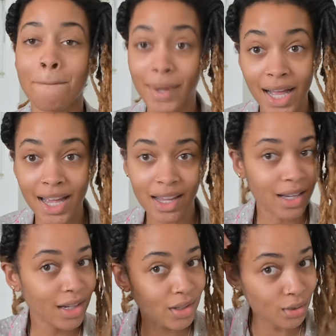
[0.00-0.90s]
But
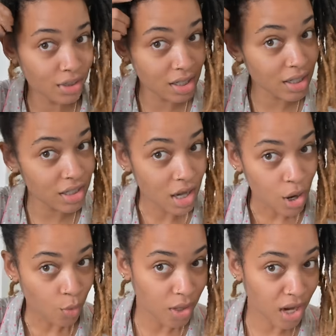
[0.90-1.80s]
good news is
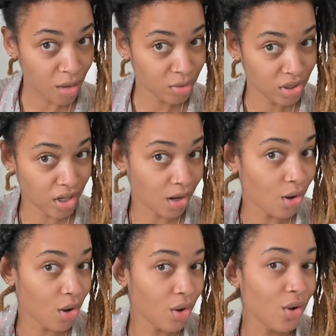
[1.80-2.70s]
we accomplished our
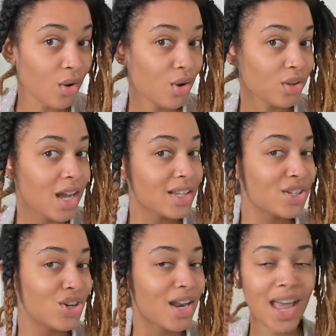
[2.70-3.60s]
goal
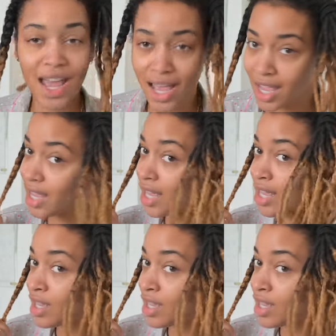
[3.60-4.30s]
yesterday.